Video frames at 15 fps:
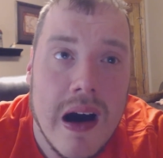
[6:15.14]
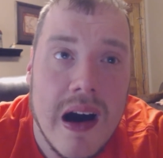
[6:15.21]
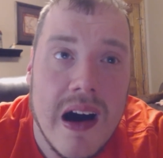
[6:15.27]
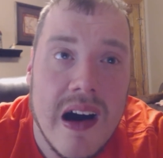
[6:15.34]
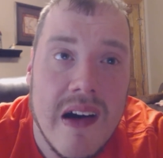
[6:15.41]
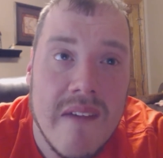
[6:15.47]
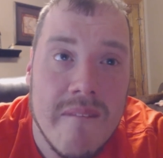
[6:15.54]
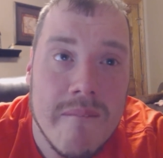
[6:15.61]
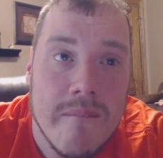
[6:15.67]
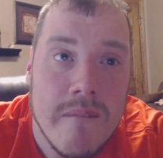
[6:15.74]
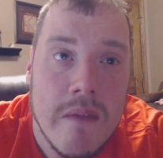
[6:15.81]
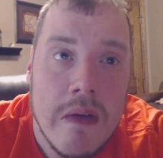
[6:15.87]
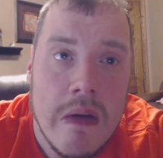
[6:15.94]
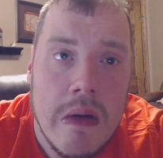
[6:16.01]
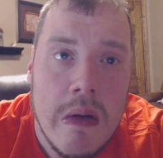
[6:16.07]

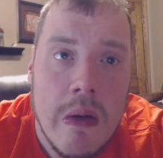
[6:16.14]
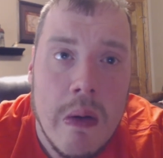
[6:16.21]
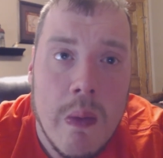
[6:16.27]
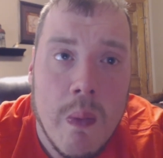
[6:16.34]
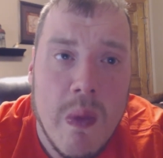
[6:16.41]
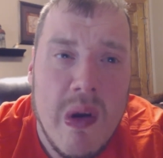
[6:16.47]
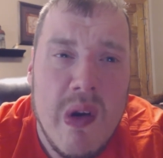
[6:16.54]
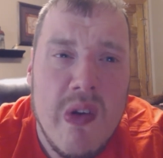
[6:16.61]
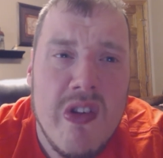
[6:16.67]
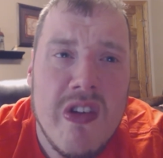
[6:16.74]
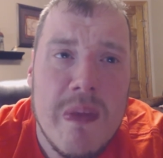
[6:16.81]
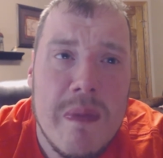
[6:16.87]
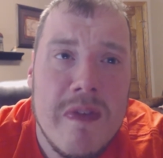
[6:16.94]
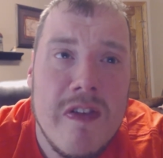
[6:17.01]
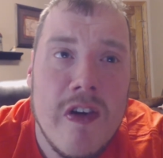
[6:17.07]
What are
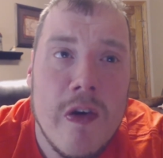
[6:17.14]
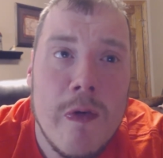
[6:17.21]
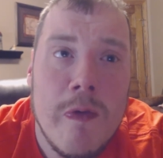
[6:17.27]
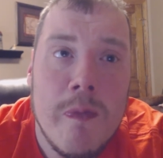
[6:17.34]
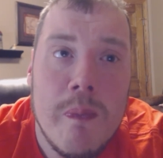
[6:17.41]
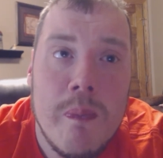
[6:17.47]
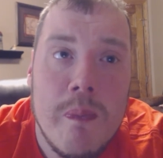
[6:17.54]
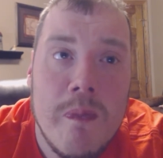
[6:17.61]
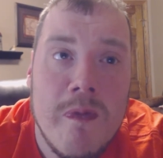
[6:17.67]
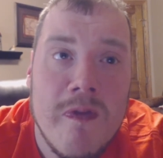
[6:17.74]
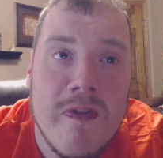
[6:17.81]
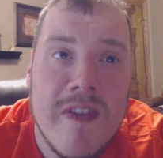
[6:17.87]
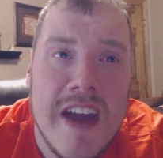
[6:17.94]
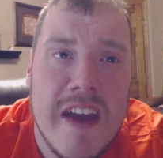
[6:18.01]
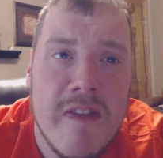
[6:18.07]
some of your
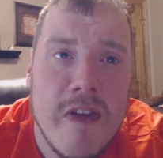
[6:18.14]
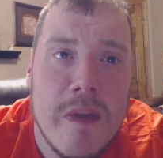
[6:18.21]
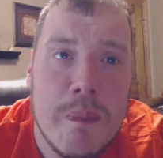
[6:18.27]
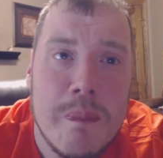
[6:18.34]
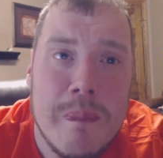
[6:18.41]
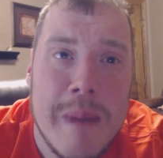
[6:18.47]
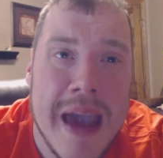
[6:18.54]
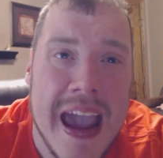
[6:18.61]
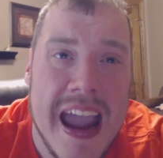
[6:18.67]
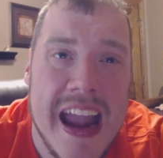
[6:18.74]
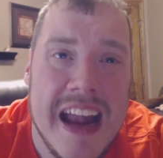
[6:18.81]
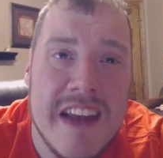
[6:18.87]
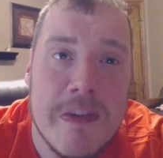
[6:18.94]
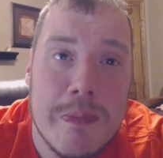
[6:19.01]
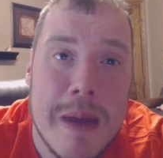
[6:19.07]
favorite
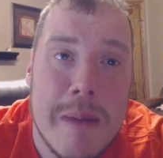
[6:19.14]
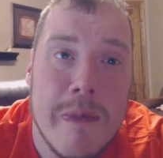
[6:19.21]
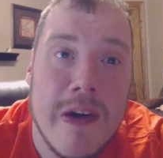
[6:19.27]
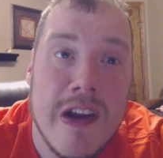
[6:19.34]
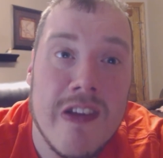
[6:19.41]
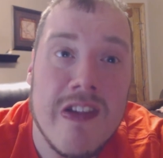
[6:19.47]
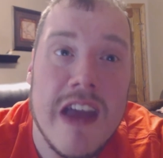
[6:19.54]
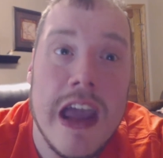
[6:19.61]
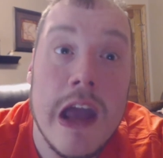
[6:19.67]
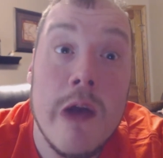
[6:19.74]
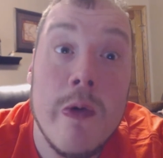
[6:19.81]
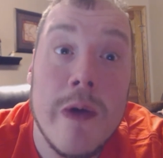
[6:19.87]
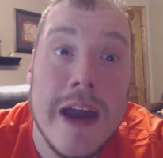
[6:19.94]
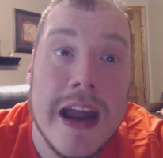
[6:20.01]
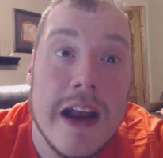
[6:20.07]
Paige memories
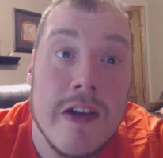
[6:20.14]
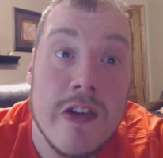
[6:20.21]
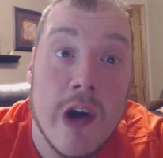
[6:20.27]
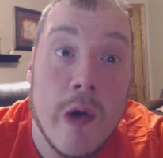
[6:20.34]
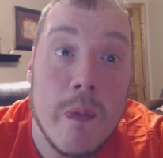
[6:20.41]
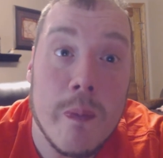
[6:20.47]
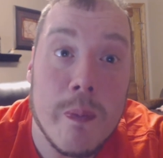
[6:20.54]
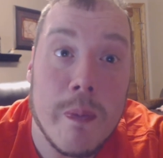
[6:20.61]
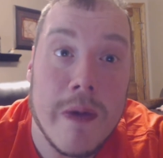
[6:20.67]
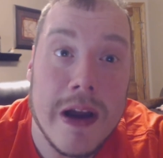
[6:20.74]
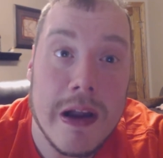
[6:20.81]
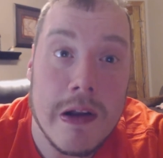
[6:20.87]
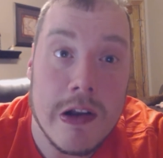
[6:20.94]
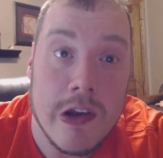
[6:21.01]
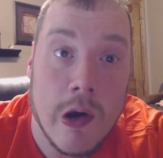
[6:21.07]
in ring? Don't
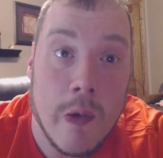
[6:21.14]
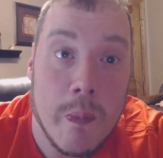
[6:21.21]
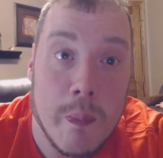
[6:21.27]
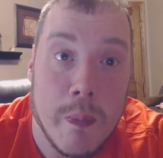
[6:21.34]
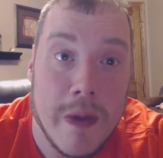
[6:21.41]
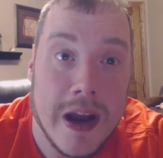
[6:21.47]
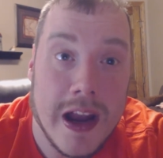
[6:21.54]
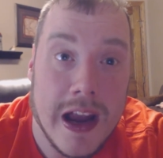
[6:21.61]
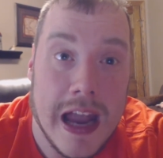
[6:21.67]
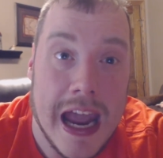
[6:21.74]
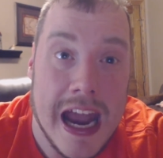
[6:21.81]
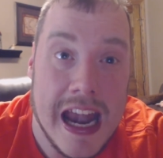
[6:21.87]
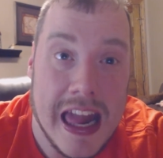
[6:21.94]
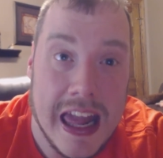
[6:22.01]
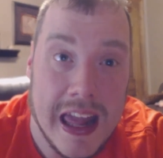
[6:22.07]
bring
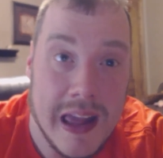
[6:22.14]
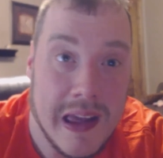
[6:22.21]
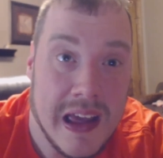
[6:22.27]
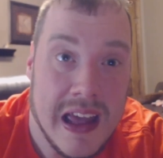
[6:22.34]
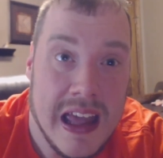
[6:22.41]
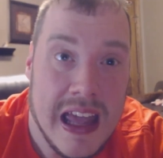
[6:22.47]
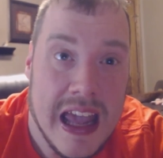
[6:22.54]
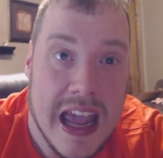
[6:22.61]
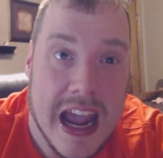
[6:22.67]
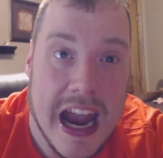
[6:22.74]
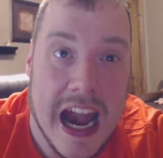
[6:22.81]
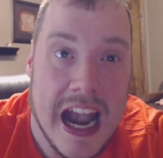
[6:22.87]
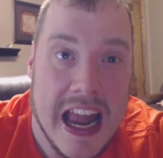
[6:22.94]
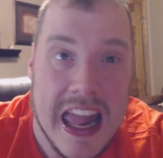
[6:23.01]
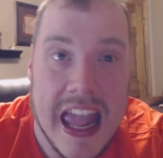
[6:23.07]
any
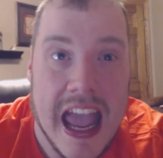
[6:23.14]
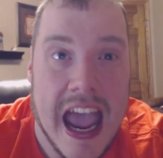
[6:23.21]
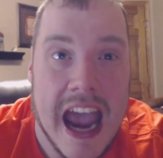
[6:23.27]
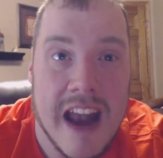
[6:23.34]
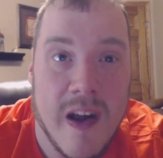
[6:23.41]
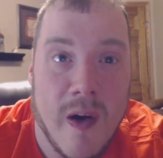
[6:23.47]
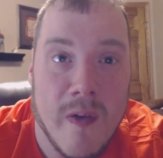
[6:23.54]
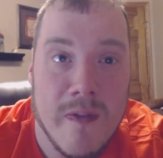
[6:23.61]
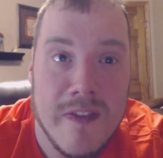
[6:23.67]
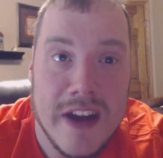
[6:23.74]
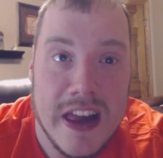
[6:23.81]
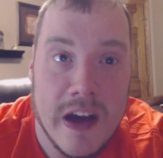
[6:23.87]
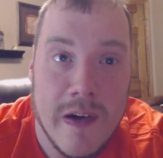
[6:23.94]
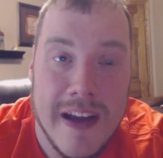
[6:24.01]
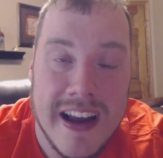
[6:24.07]
adult
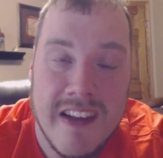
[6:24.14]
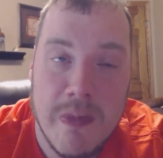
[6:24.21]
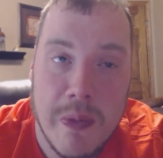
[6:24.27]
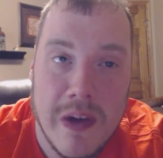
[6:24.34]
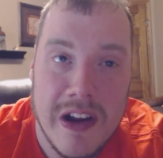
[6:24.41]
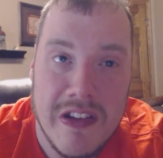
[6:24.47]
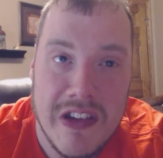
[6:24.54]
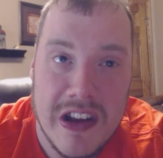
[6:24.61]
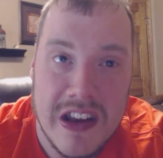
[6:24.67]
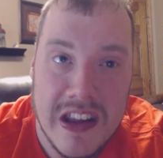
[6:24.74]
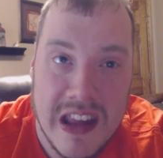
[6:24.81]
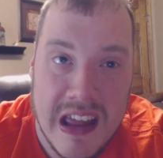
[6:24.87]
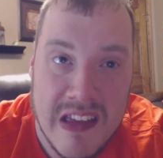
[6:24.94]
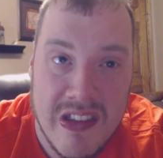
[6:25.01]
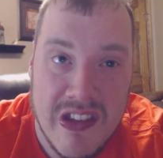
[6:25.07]
video exploits
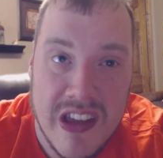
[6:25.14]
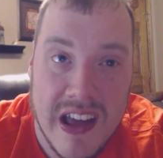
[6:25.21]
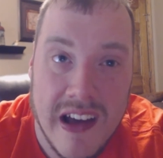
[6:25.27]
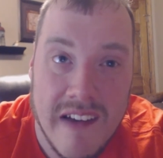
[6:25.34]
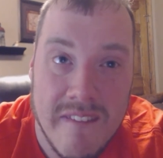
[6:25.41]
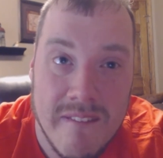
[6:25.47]
into this.